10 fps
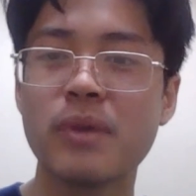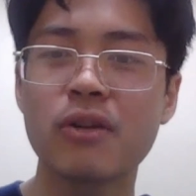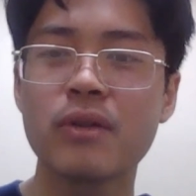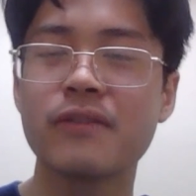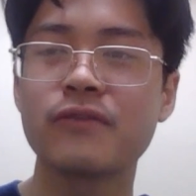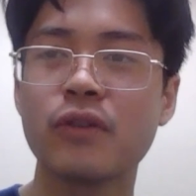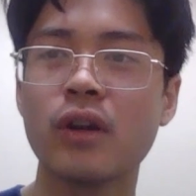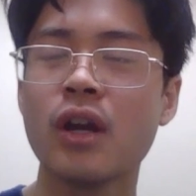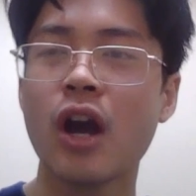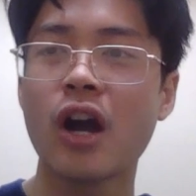barrier
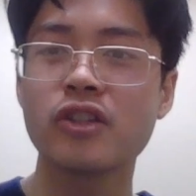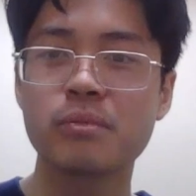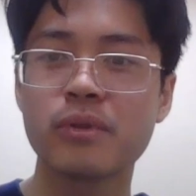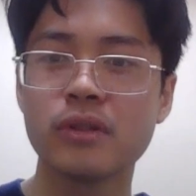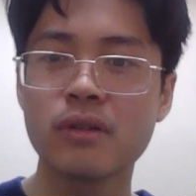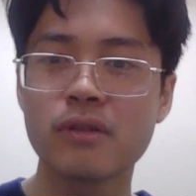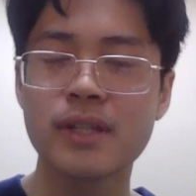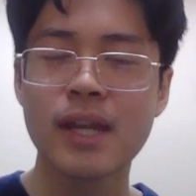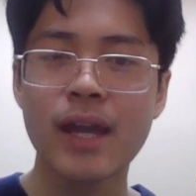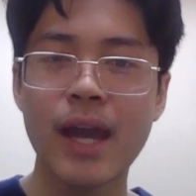for entrepreneurs.